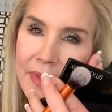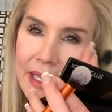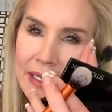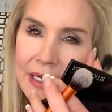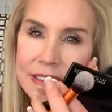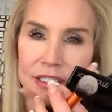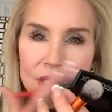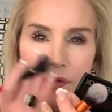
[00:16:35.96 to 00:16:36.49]
And
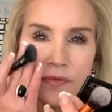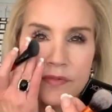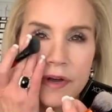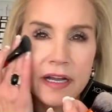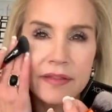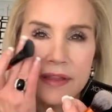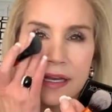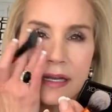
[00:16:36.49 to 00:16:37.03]
I don't
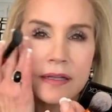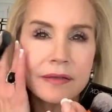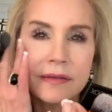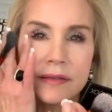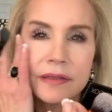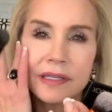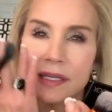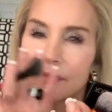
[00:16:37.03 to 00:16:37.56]
find that it
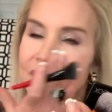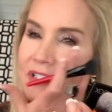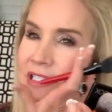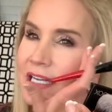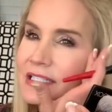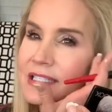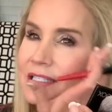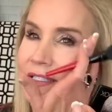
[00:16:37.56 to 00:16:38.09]

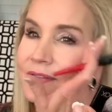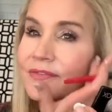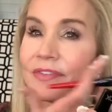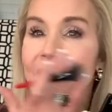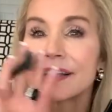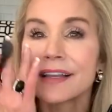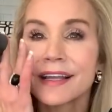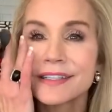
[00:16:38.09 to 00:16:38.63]
emphasizes
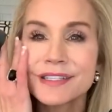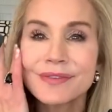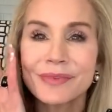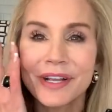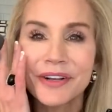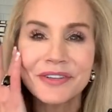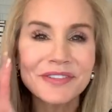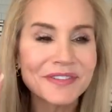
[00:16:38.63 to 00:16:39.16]
fine lines and
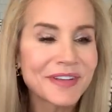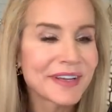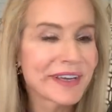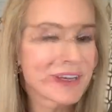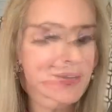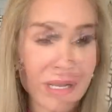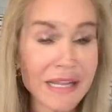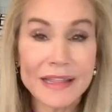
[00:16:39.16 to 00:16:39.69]
wrinkles,
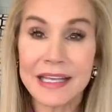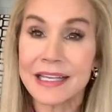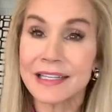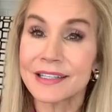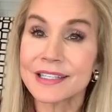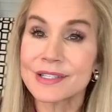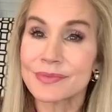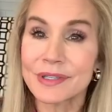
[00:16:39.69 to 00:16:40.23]
but I think it
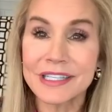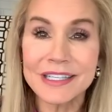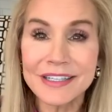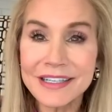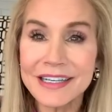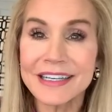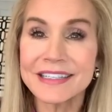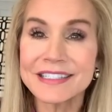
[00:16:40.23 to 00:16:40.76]
looks really
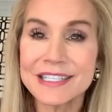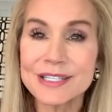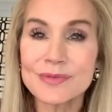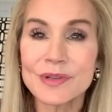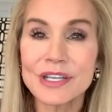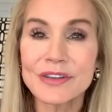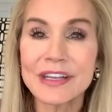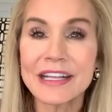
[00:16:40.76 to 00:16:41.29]
good. Just
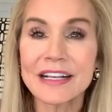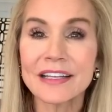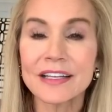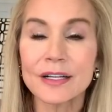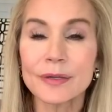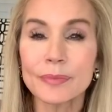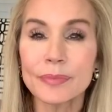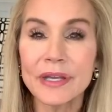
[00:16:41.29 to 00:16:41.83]
when you need a
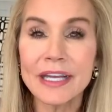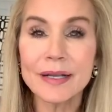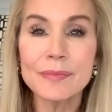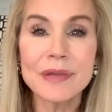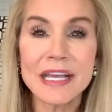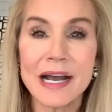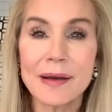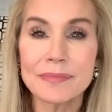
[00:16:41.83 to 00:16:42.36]
little
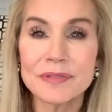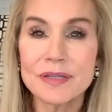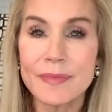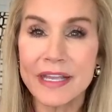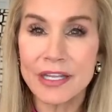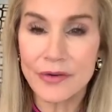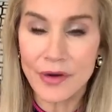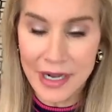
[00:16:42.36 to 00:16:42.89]
pick-me-up to
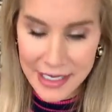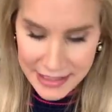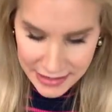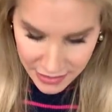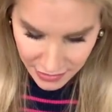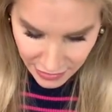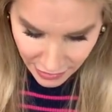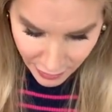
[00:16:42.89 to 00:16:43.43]
make your eyes
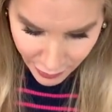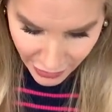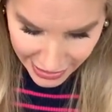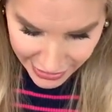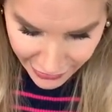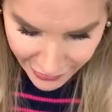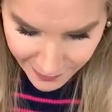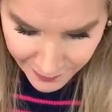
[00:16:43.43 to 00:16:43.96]
look a little
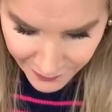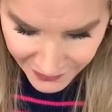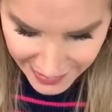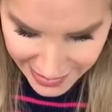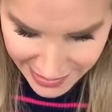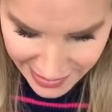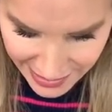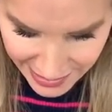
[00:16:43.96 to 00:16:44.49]
brighter.
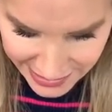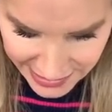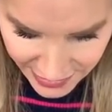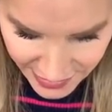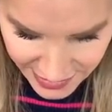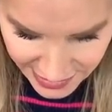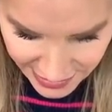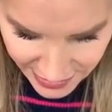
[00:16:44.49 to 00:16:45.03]
I guess I'll
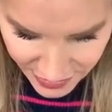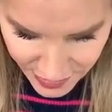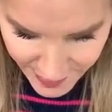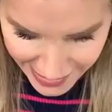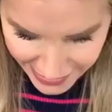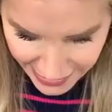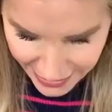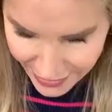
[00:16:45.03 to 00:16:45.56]
stick those
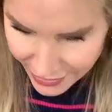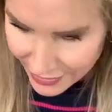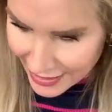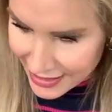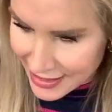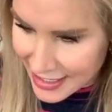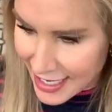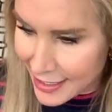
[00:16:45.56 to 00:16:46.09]
back in there
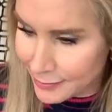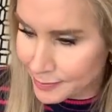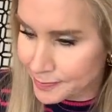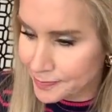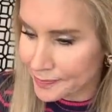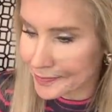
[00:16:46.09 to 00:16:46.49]
like that.